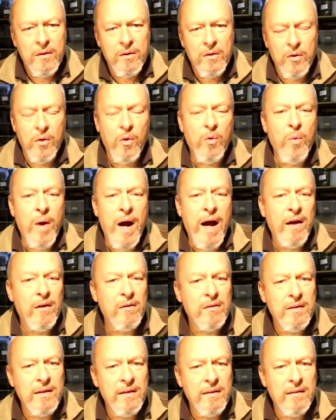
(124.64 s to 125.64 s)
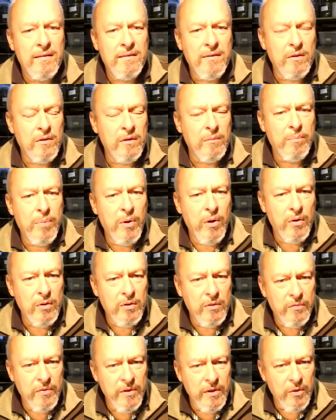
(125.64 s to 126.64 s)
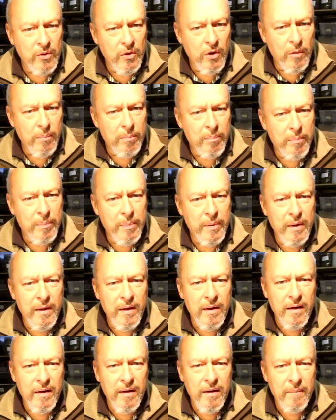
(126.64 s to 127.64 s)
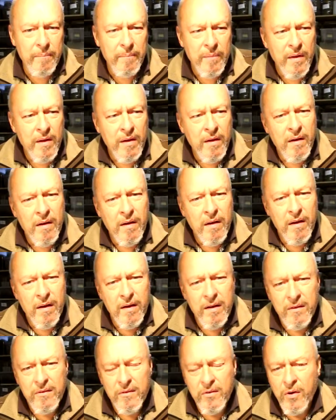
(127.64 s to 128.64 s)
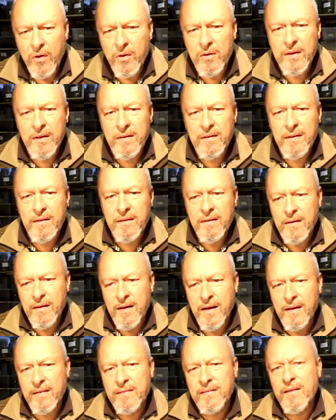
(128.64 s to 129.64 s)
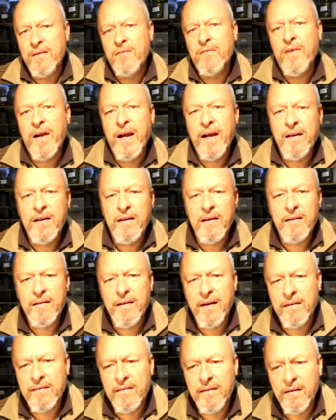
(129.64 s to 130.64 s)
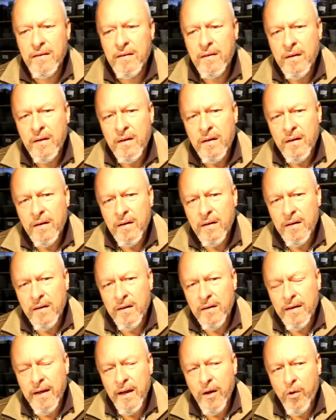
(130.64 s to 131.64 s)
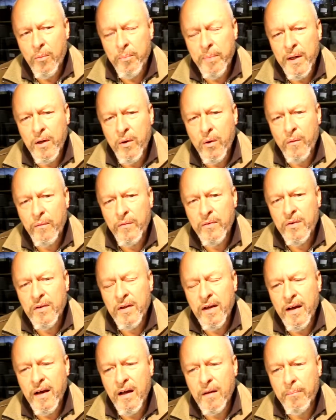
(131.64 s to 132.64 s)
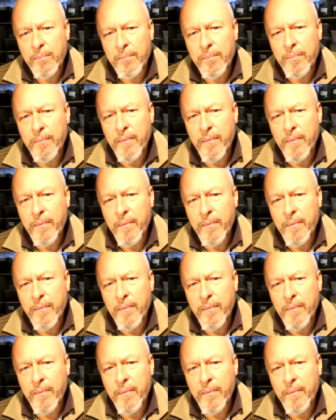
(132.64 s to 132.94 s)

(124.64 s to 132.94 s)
grow wild in southern part of Europe. It's thought that it has invaded as a neobiont there